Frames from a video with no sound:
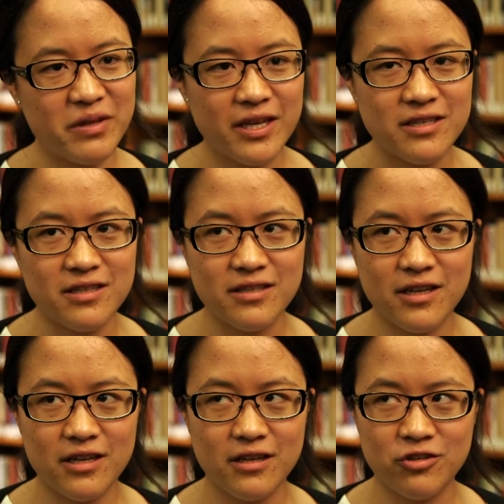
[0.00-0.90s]
places
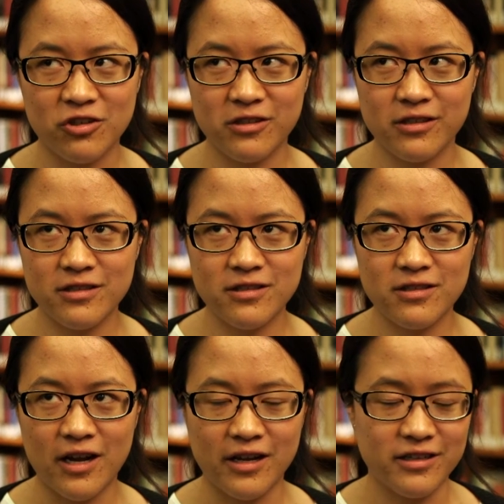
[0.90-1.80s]
that journalists
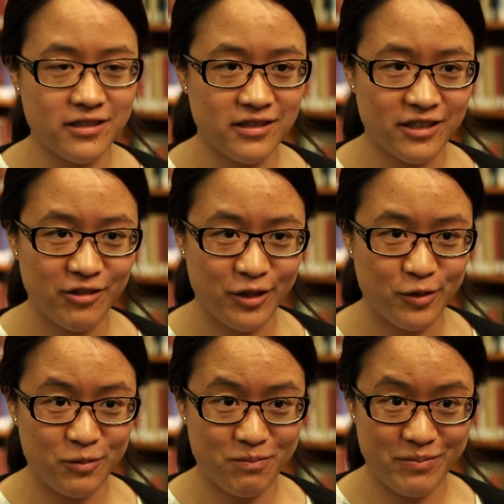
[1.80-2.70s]
aren't necessarily
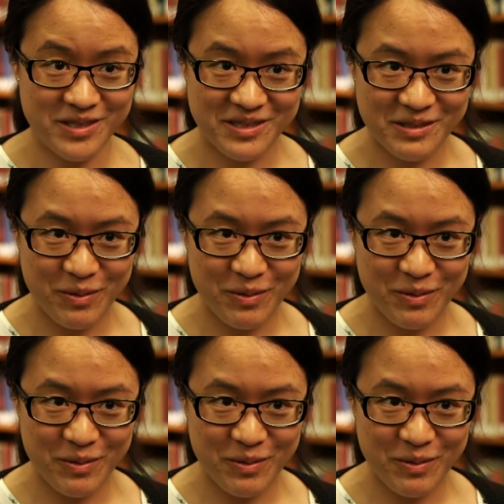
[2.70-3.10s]
good business